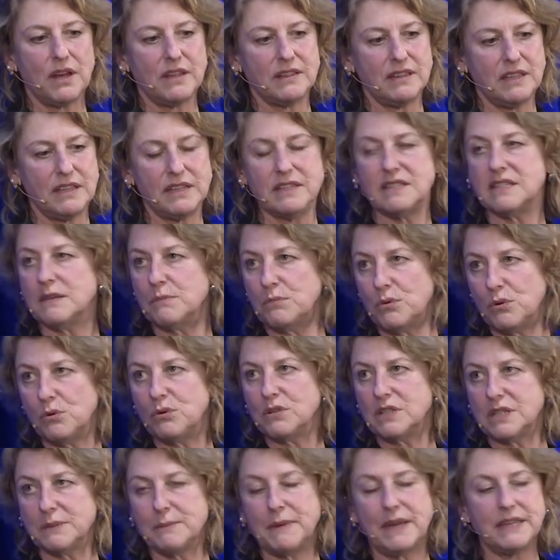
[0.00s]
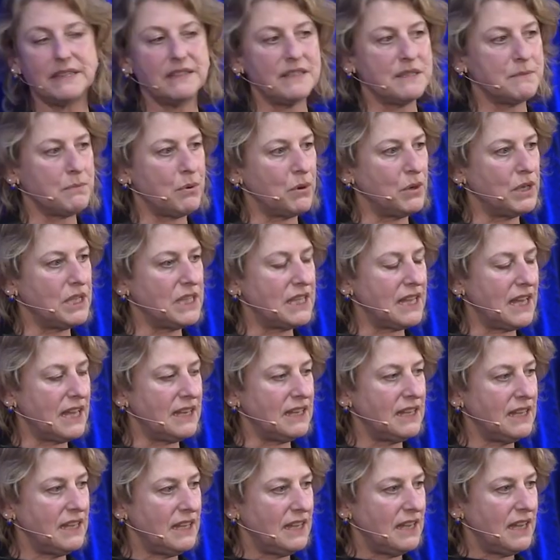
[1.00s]
I think it's important to make this point
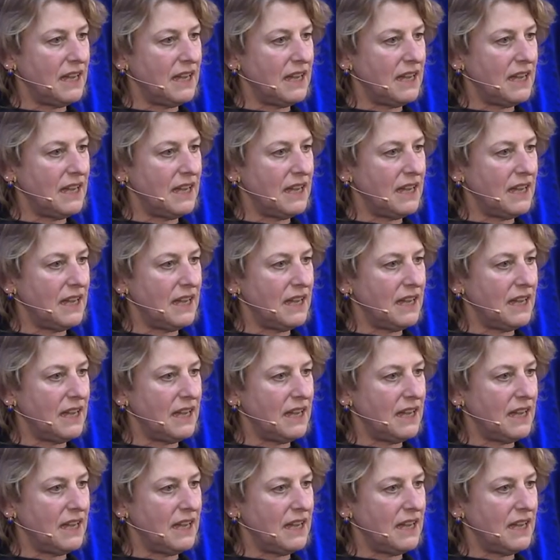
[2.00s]
that.